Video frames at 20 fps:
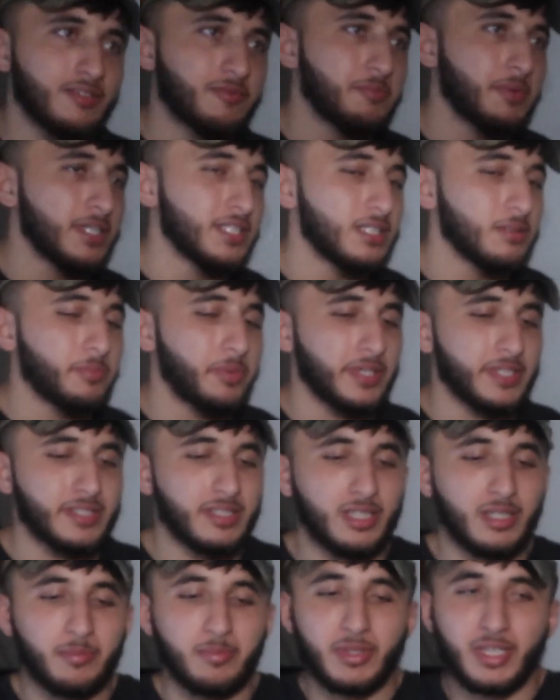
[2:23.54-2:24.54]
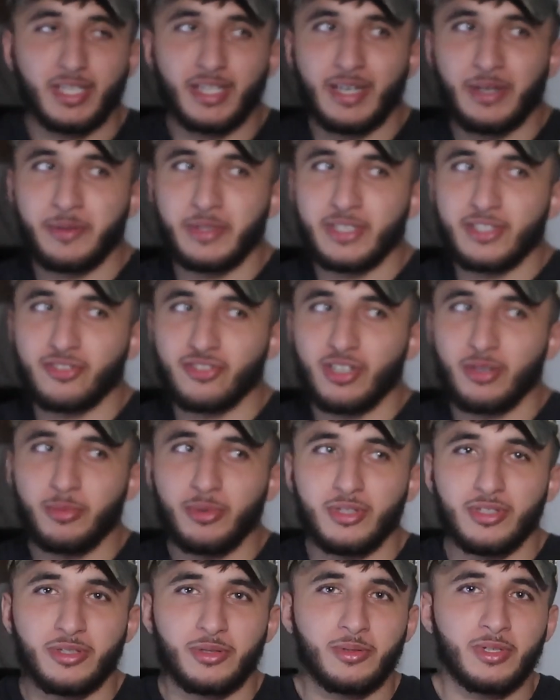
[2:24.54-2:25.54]
If Bendy picks up, like, are we in
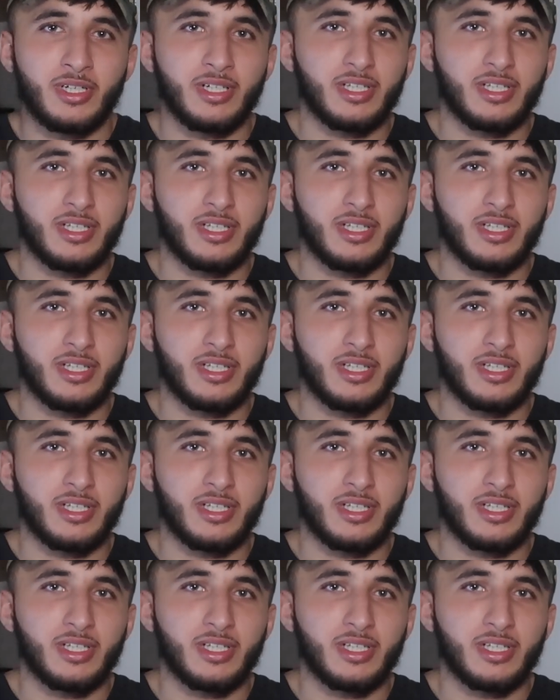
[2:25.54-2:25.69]
trouble or